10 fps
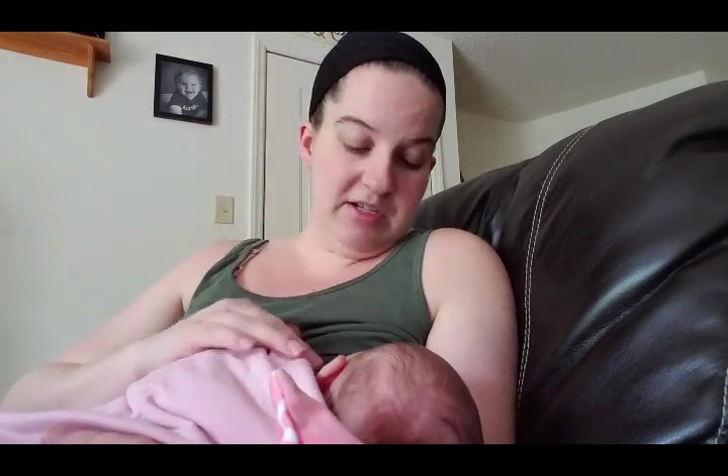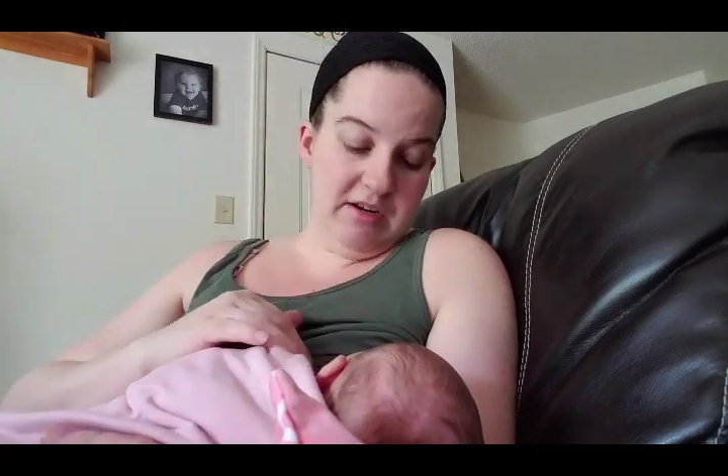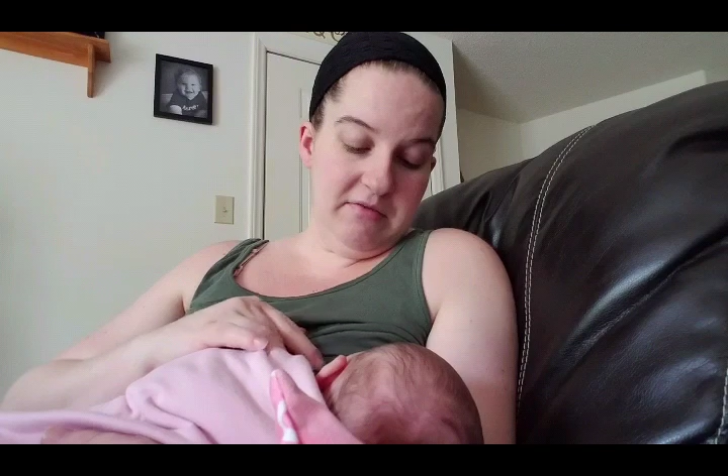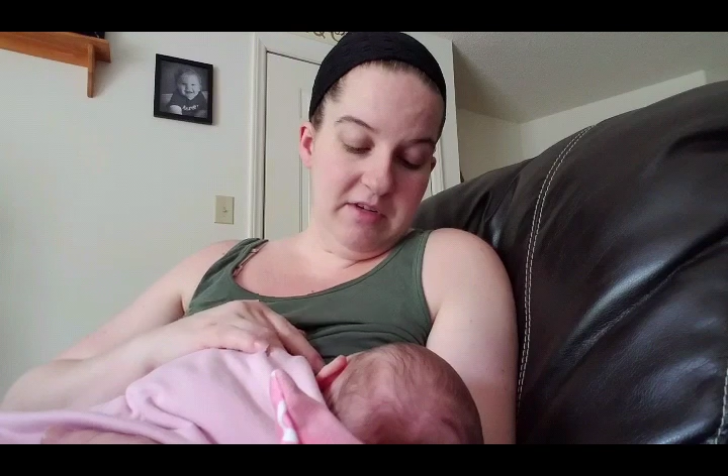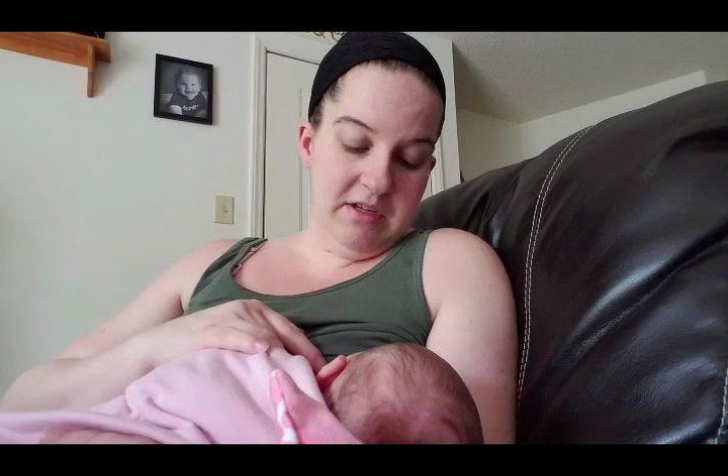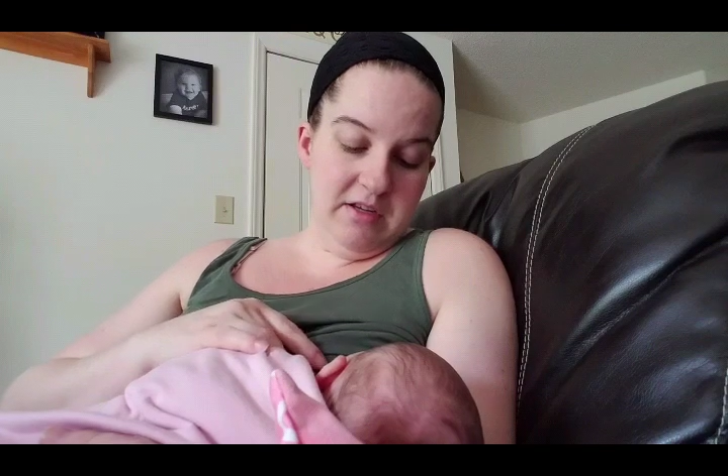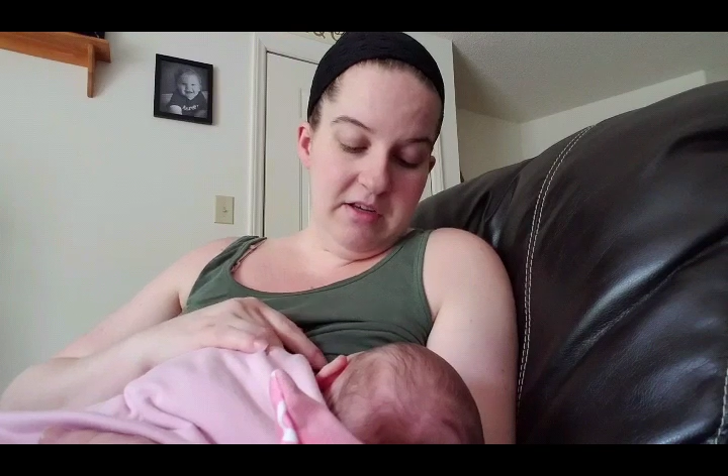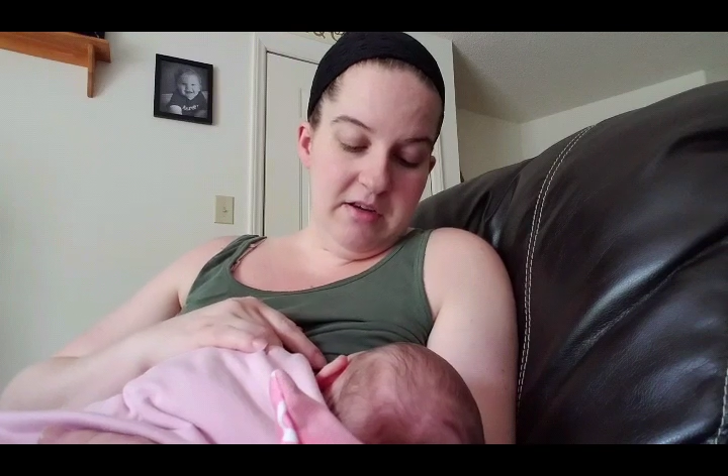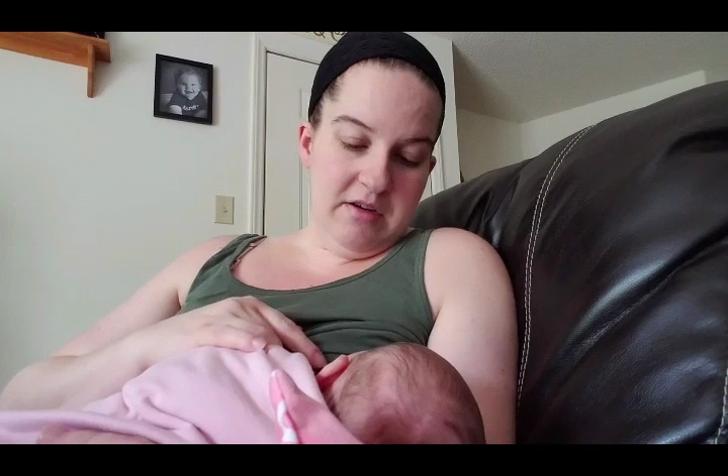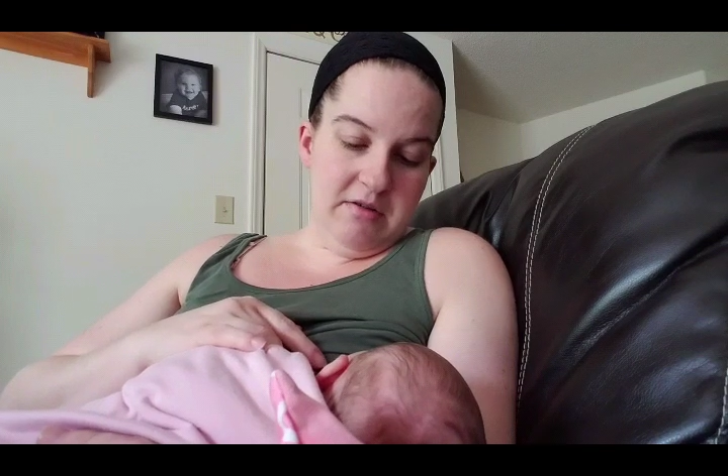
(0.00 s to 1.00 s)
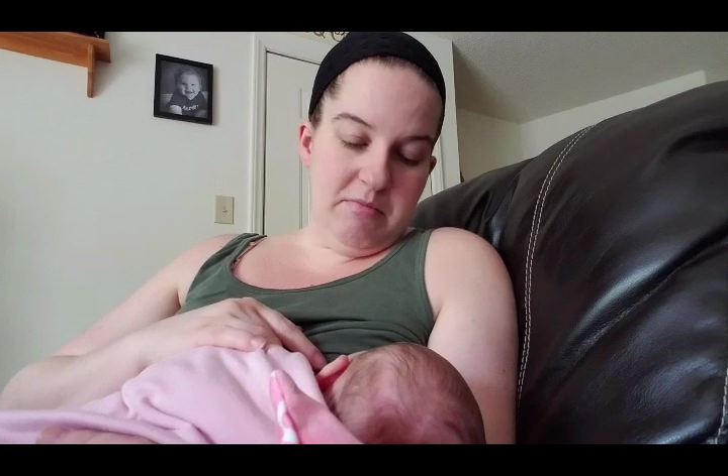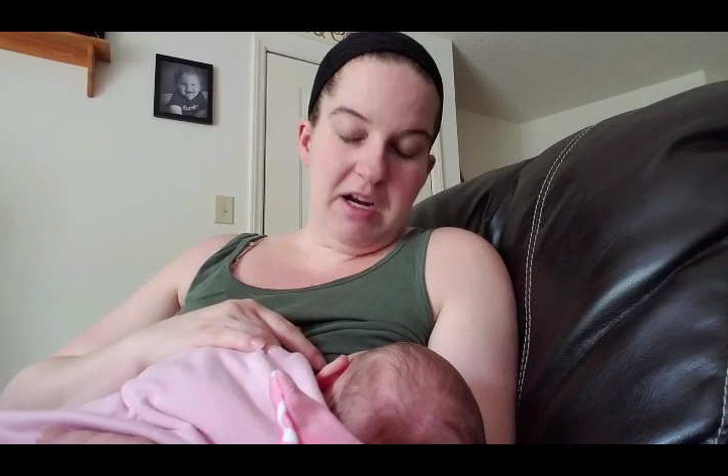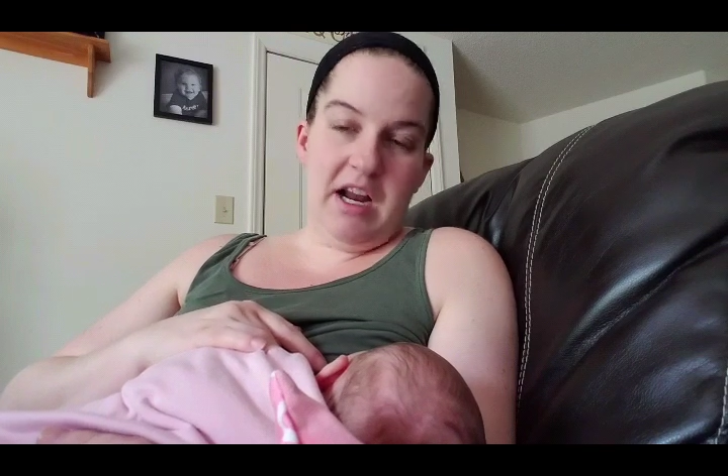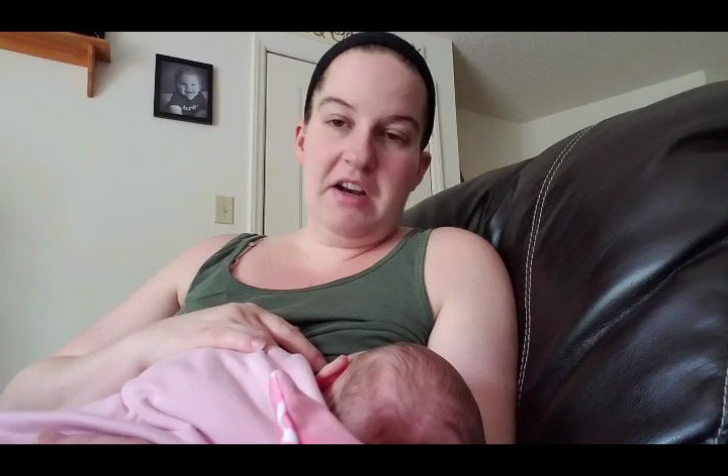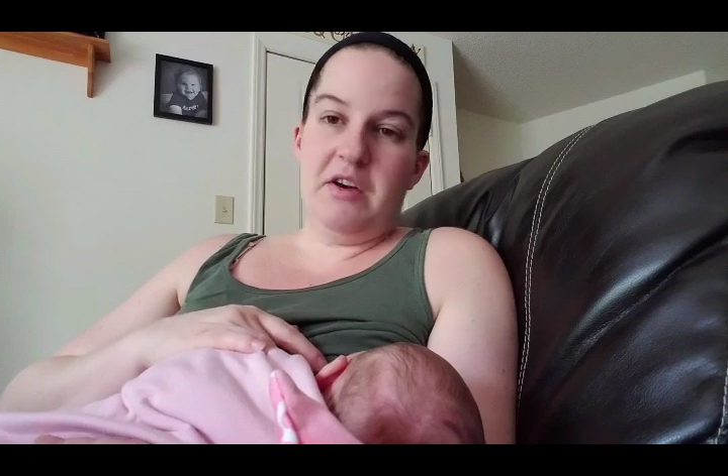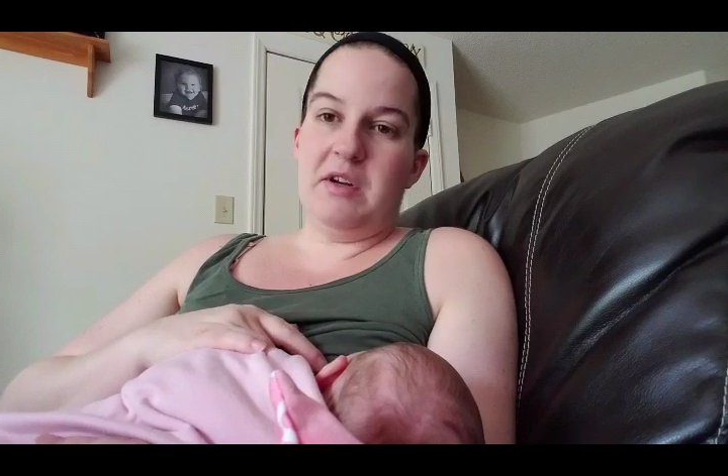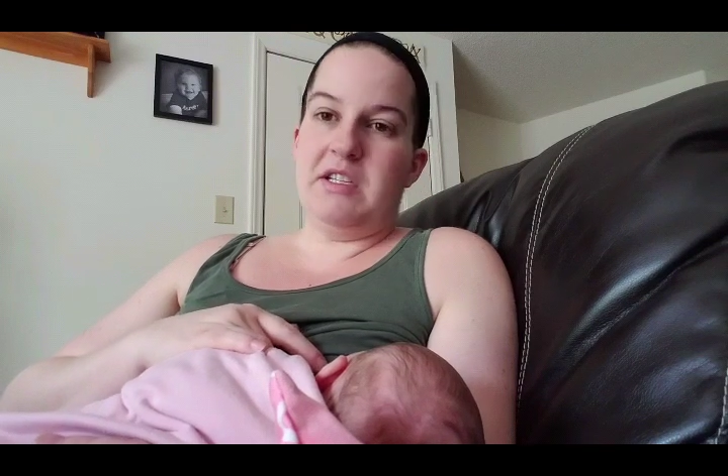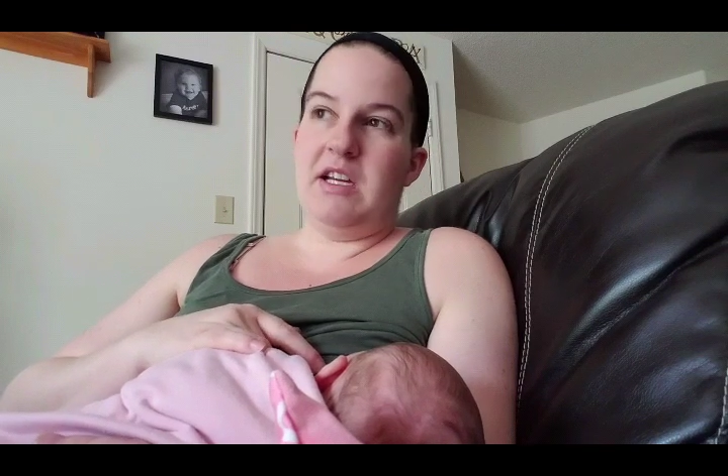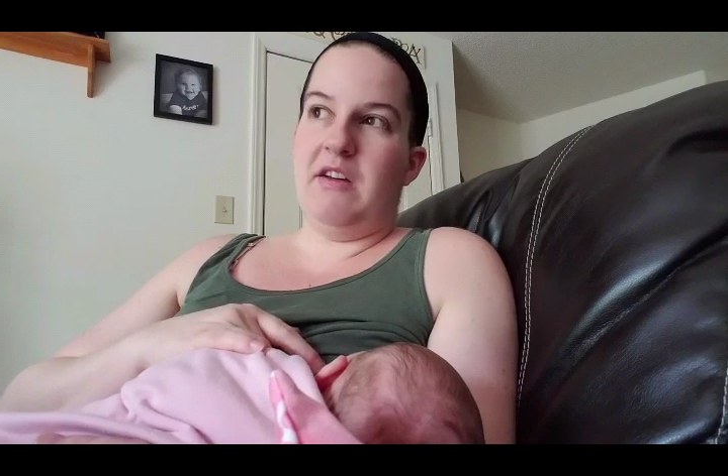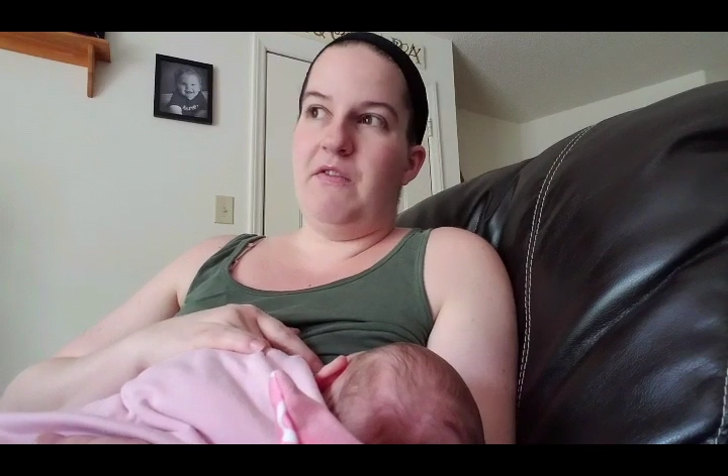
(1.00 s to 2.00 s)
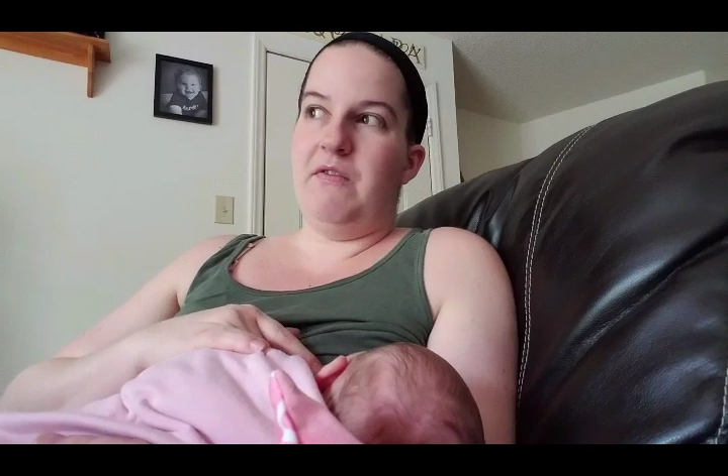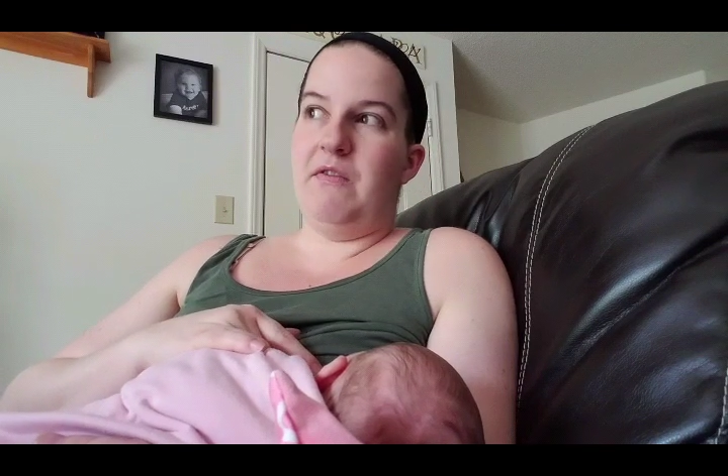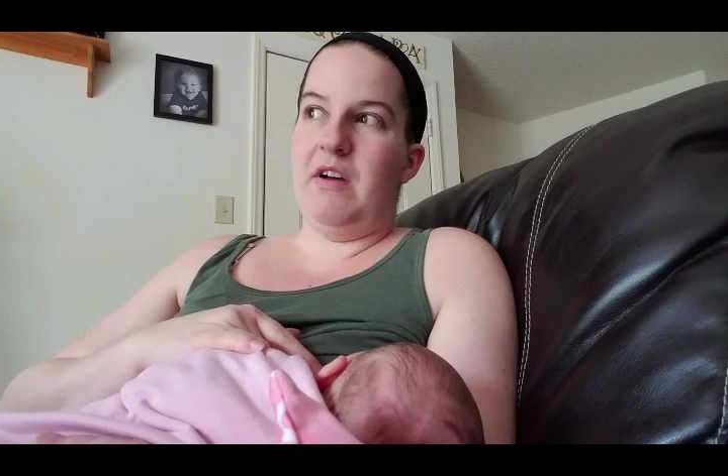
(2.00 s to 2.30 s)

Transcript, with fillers: down. But I noticed if